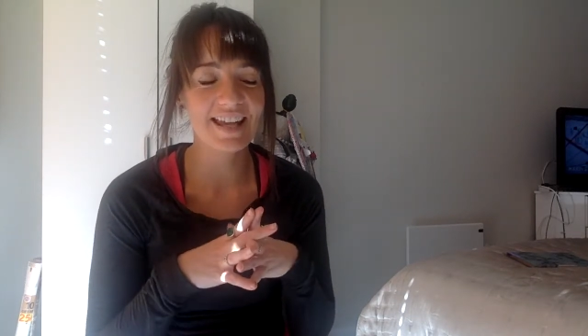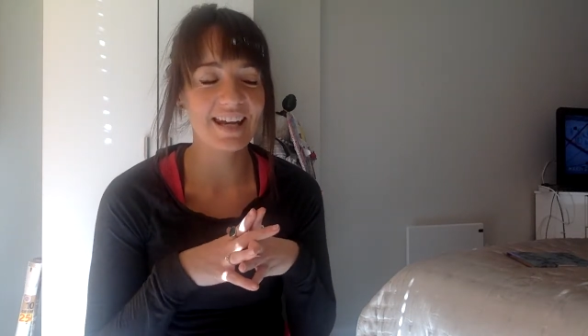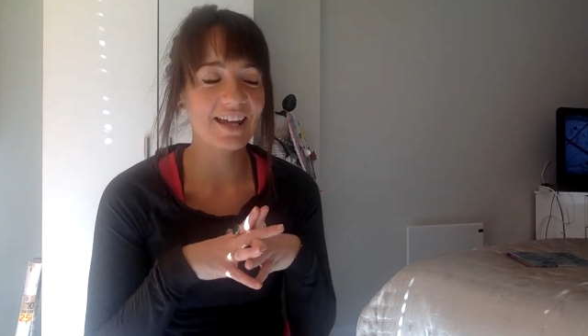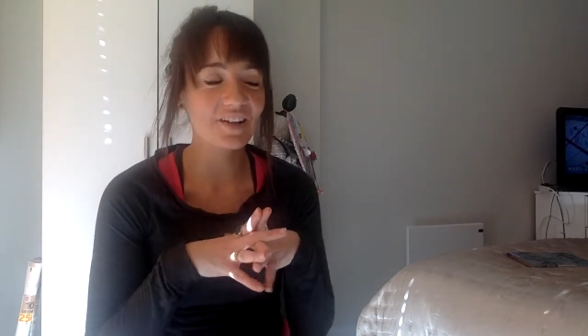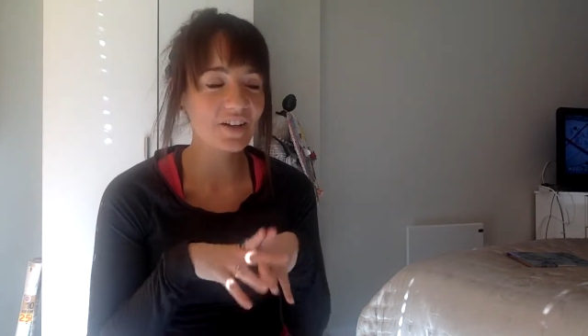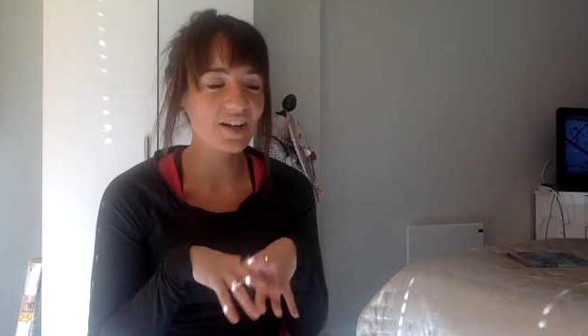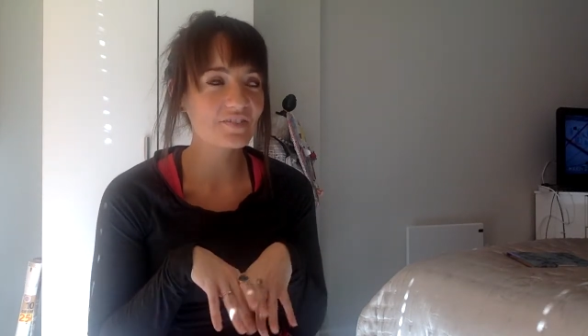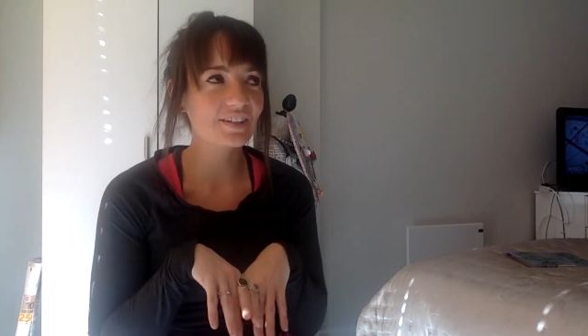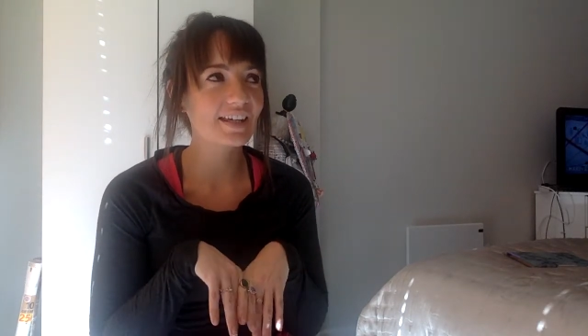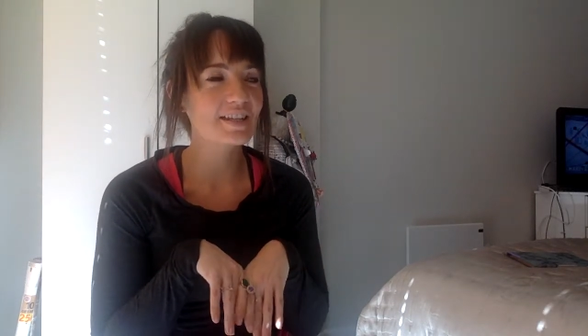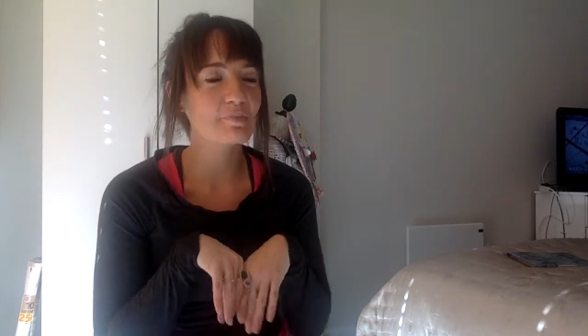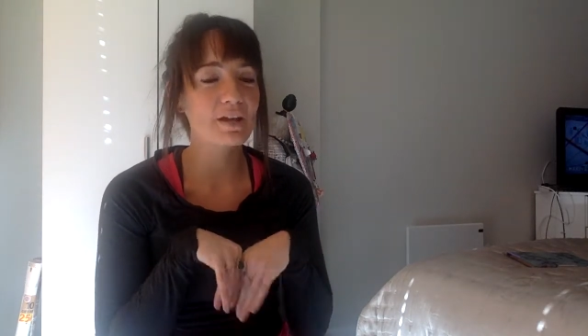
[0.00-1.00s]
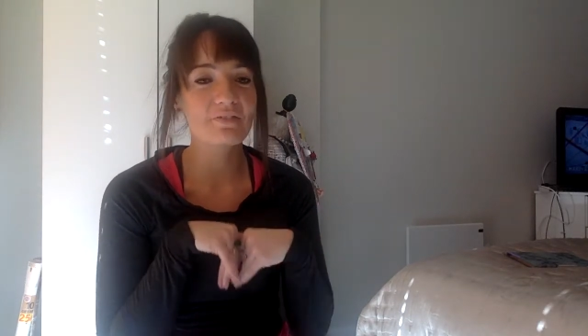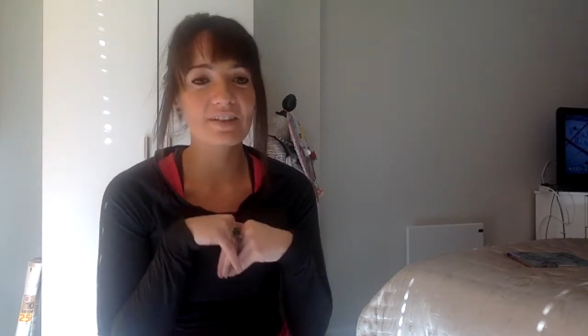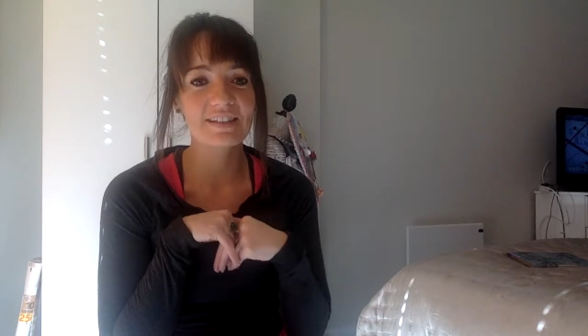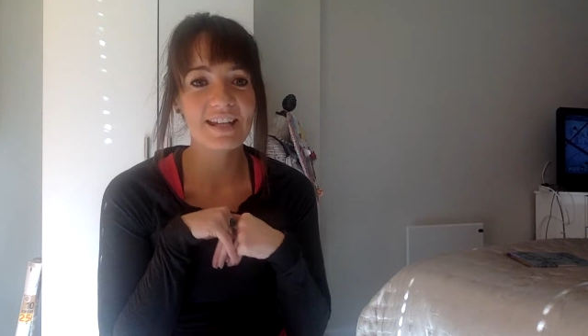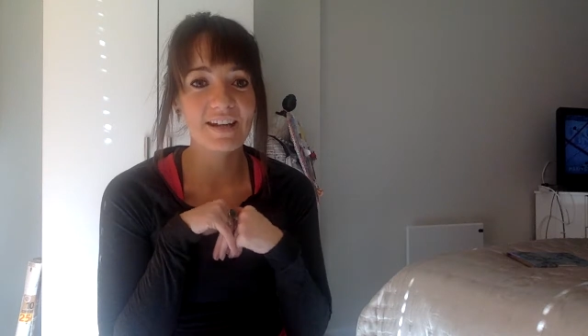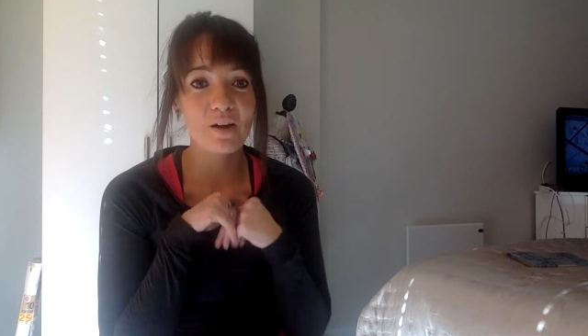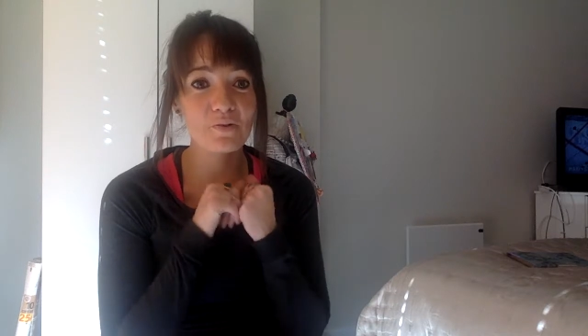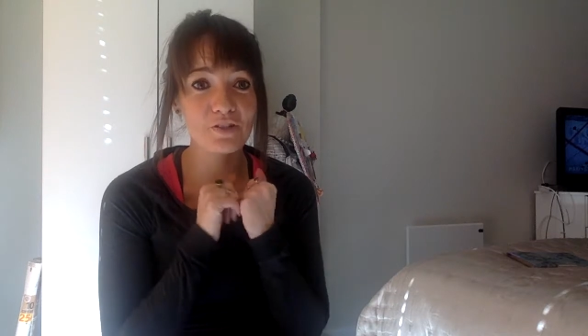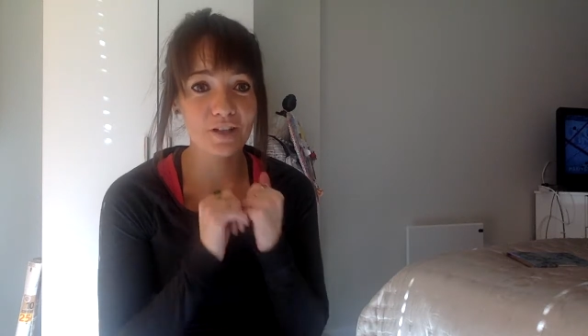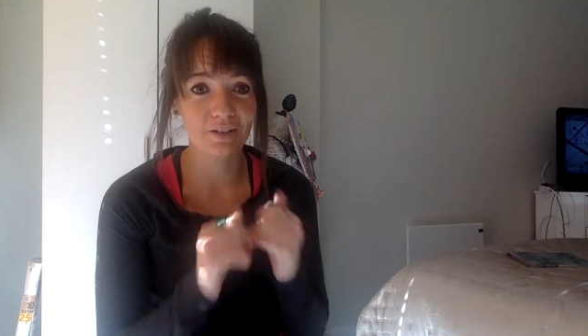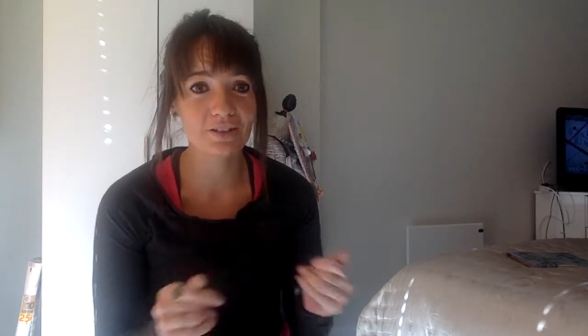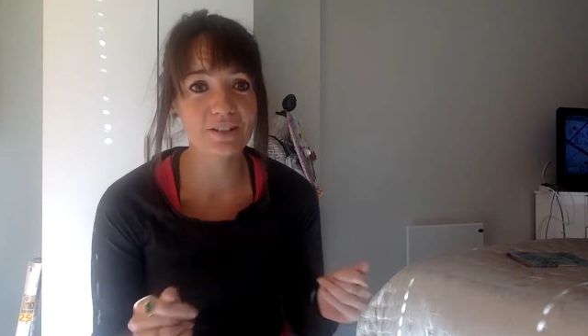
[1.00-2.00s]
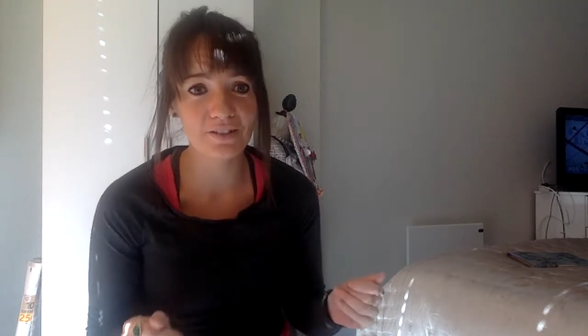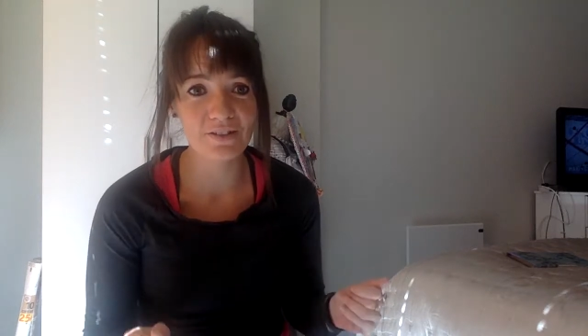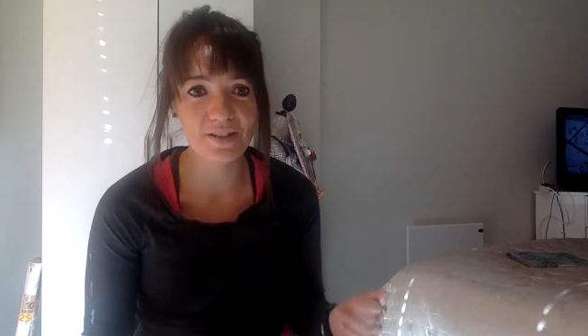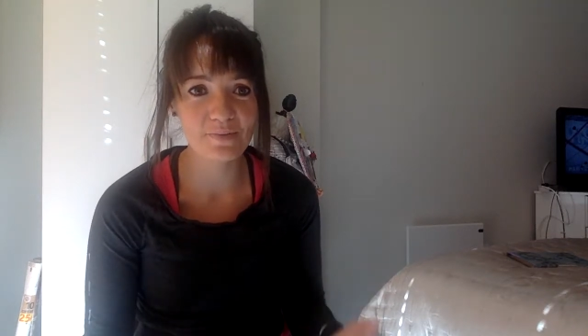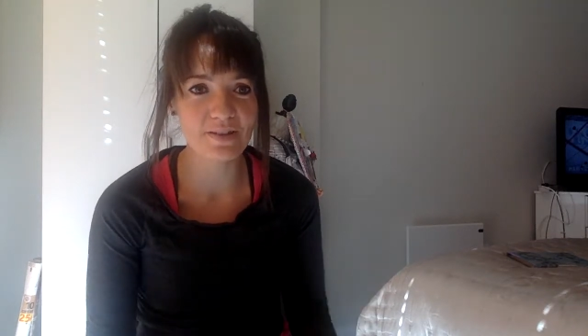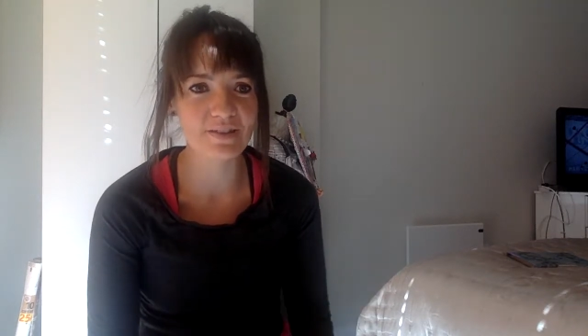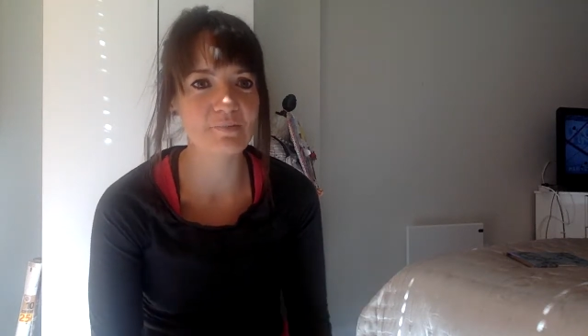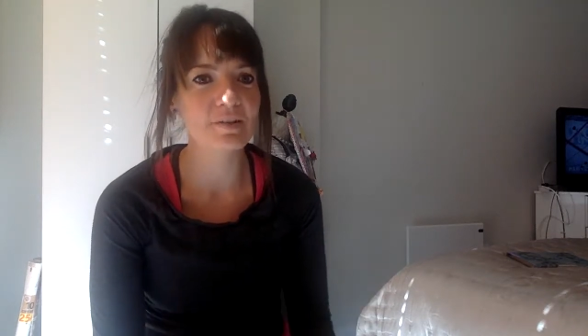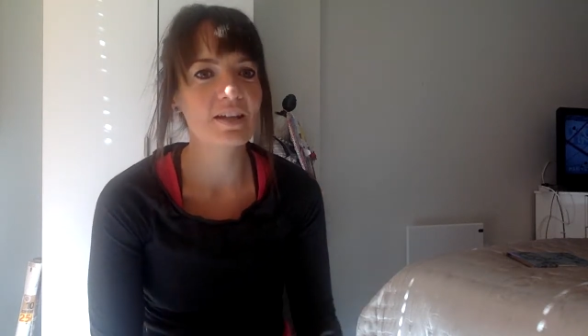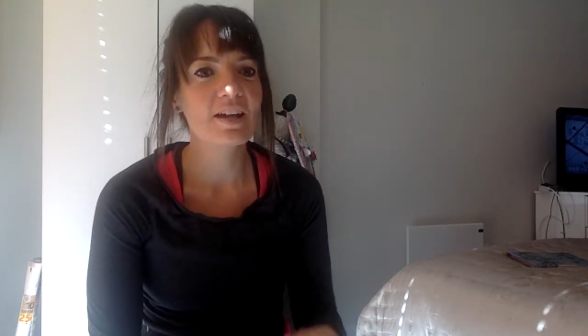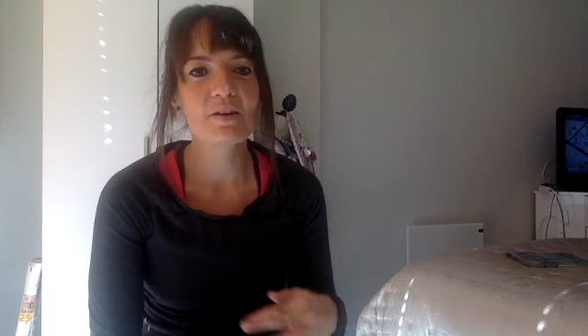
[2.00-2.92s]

and I don't have kids, but if I did, I would totally do this with them.